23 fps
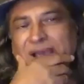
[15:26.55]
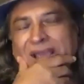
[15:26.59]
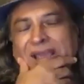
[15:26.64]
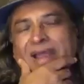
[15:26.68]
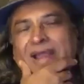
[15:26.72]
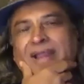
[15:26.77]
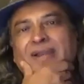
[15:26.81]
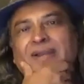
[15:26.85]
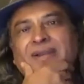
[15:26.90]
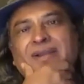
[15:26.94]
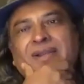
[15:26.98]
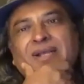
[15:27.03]

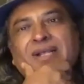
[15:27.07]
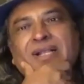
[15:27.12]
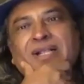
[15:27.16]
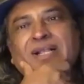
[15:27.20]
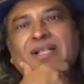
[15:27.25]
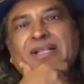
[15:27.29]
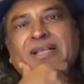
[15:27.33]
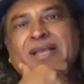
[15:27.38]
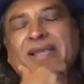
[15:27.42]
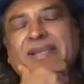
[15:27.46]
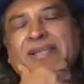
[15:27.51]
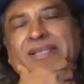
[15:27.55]
And
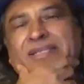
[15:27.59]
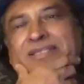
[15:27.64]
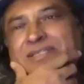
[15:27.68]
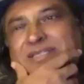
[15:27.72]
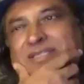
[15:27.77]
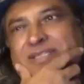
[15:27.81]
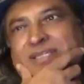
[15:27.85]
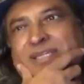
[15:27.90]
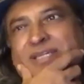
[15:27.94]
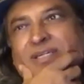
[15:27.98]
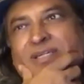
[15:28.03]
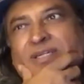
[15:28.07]
it's
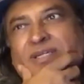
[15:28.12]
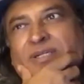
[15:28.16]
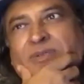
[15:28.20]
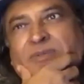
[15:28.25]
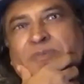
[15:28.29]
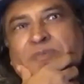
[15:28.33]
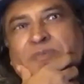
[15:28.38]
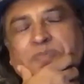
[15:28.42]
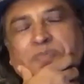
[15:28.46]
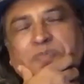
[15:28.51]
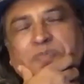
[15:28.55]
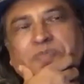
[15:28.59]

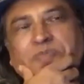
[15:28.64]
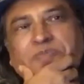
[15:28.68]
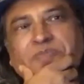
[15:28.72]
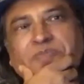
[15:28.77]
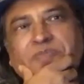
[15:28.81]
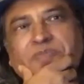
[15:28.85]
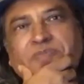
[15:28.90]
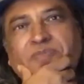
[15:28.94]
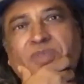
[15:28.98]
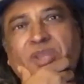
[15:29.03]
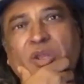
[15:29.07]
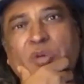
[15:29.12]

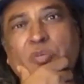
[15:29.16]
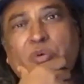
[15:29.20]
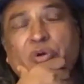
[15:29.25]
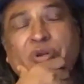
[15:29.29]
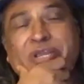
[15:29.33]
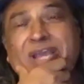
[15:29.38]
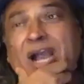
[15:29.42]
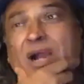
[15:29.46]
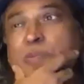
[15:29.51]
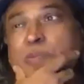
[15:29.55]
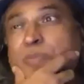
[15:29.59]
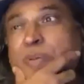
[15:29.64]
for
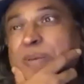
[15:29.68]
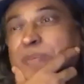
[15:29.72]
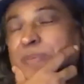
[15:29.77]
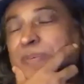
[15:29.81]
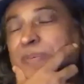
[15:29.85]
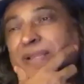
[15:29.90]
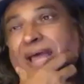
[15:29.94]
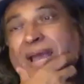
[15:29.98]
young people,